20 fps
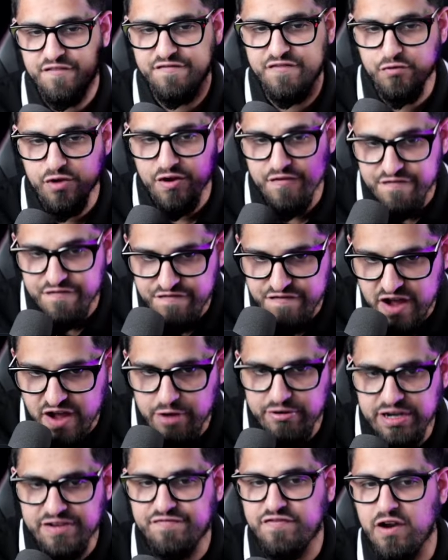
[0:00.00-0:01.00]
a
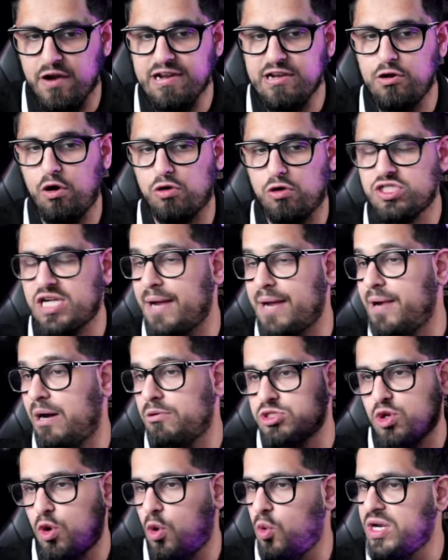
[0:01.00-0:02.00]
very long time. I
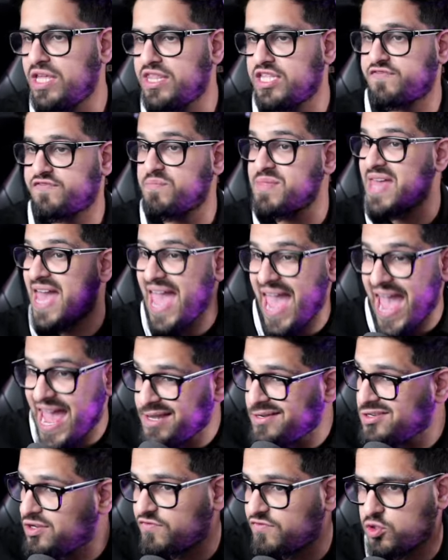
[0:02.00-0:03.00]
was calling this from the
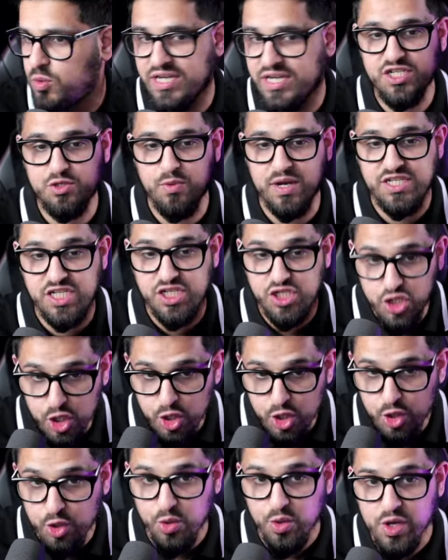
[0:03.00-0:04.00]
end of
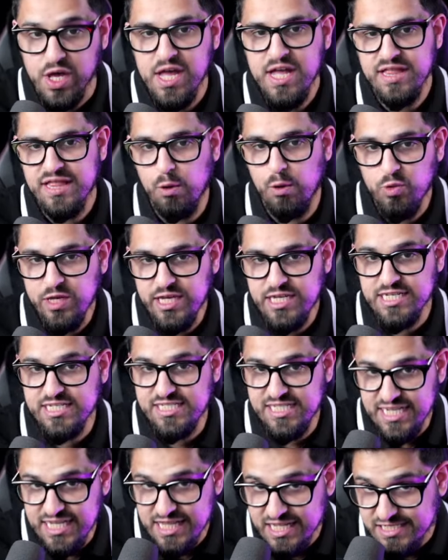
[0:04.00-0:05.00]
2022, that we could
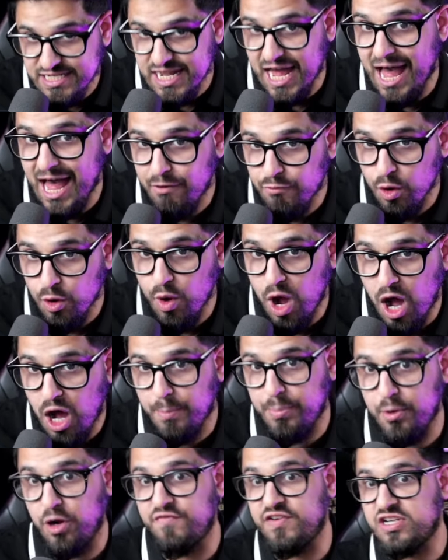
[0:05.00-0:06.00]
see this arrow
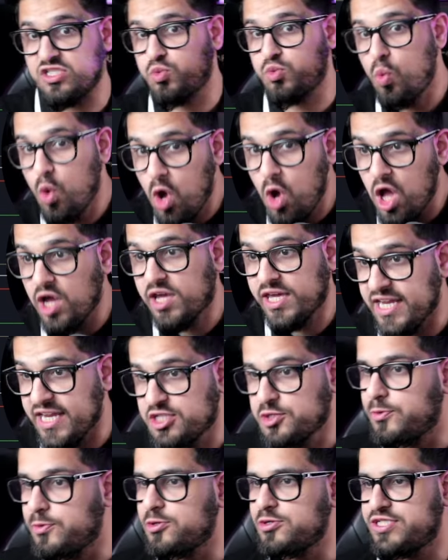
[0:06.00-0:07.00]
up of us working
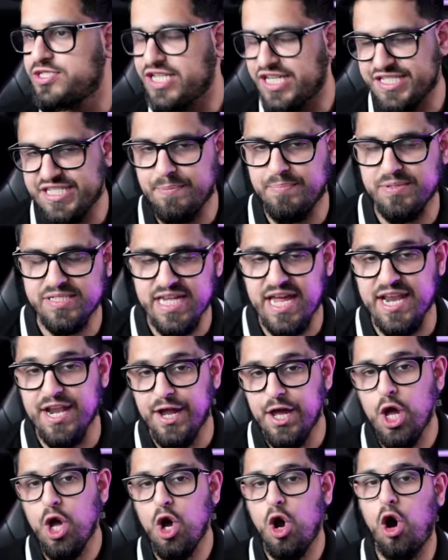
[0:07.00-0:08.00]
towards 60%
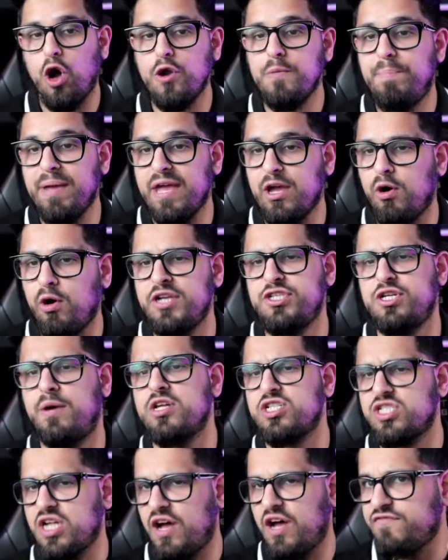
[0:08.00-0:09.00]
on Bitcoin
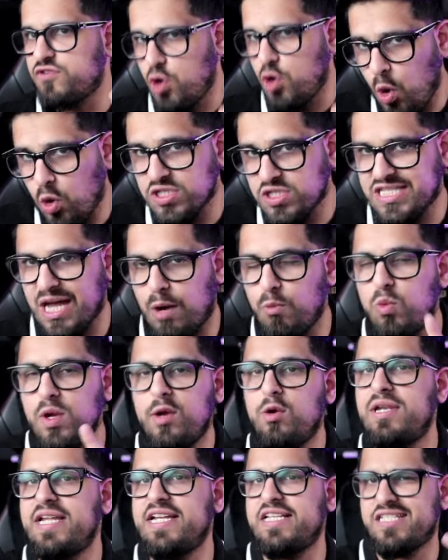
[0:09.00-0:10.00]
dominance. Of course, that
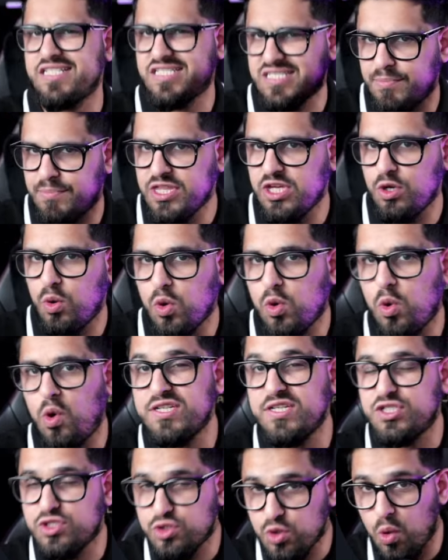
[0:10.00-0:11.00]
will lead to some of the
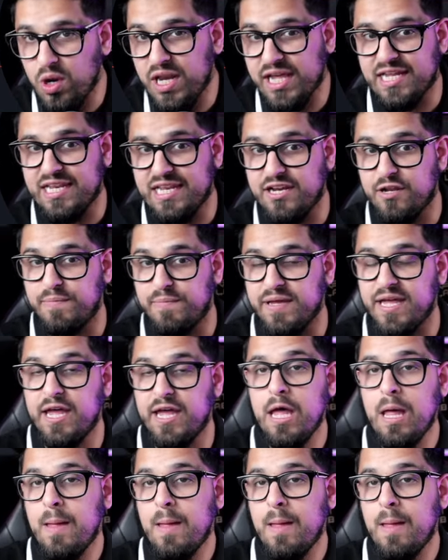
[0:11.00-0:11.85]
altcoins stalling a little bit,